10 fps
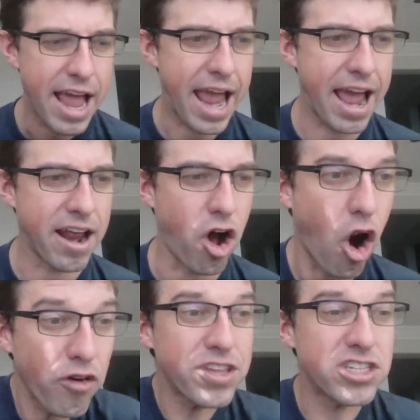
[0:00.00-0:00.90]
And
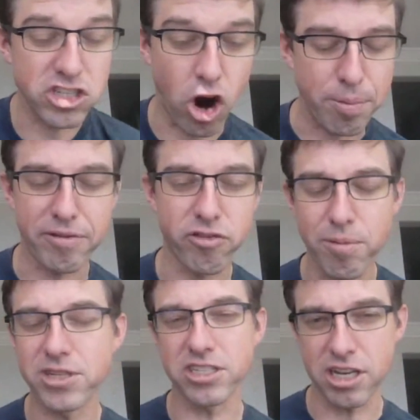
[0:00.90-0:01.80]
all of these things are
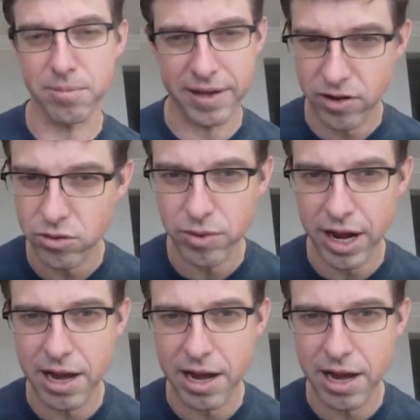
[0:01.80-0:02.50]
performance at some level, right?